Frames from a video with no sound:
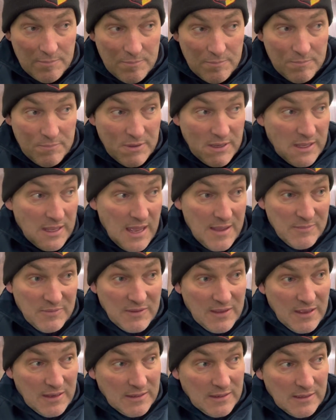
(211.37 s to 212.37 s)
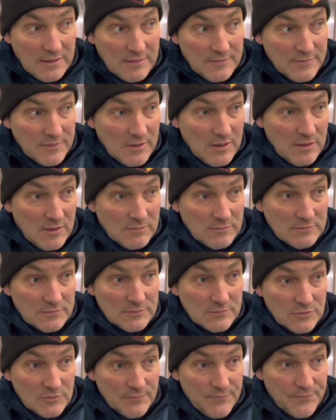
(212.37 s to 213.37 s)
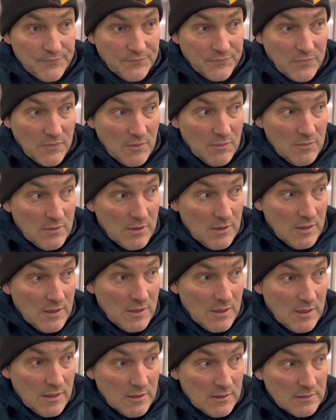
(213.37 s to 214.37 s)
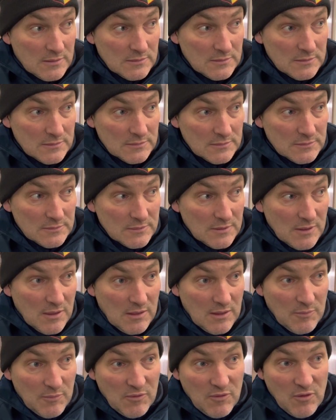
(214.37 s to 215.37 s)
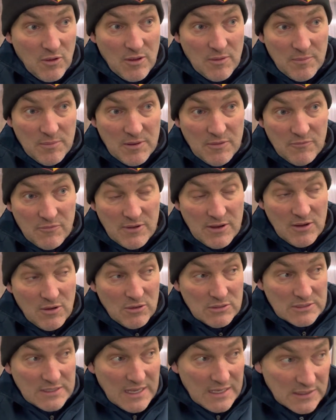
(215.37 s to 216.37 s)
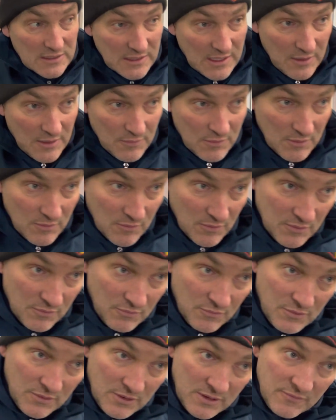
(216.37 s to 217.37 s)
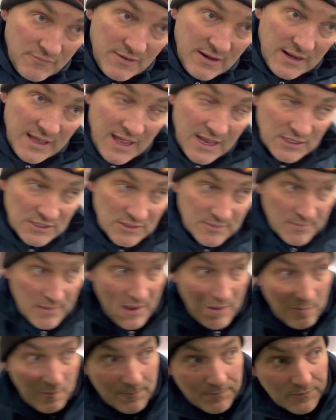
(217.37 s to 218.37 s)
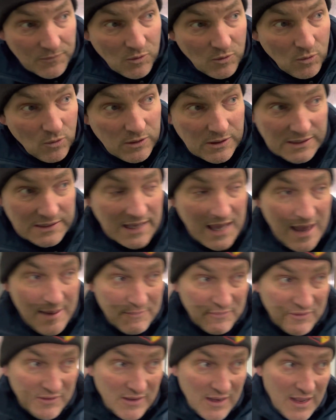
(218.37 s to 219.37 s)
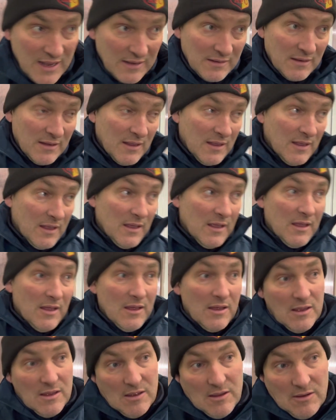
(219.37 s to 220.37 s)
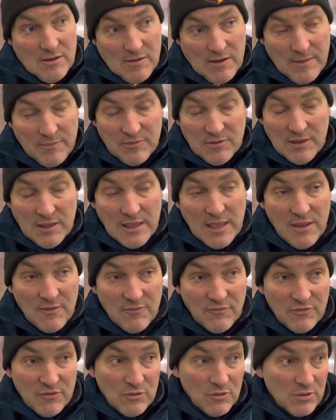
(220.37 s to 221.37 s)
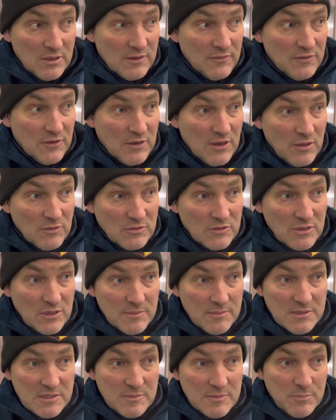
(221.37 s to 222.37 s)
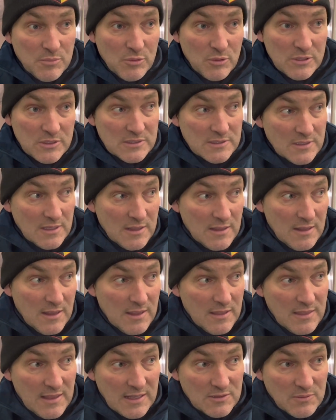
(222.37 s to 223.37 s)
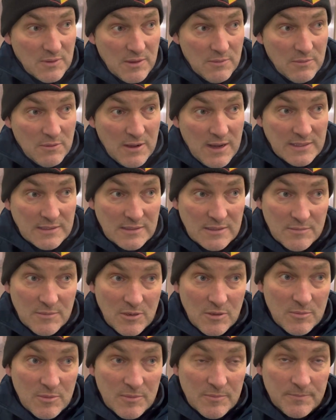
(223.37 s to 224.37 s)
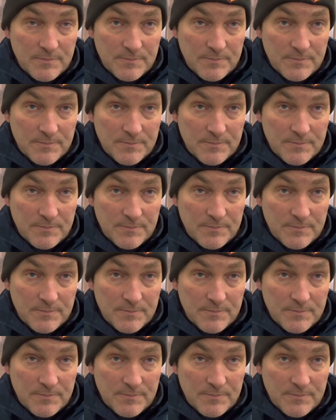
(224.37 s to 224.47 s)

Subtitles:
Big game Saturday. I think we've got a bit of realisation now that we're in a relegation battle. All these games in hand absolutely count for nothing if you don't turn them into points, and that's where we're at the moment.